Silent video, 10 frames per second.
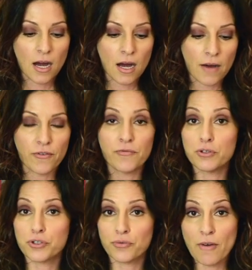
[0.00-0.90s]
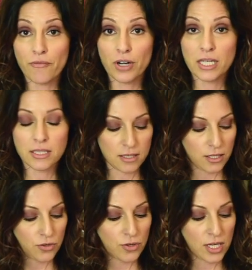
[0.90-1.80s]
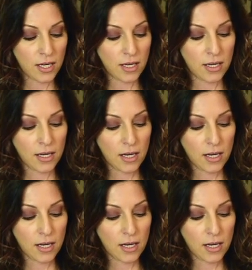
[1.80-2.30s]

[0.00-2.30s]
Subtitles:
for future reference, you can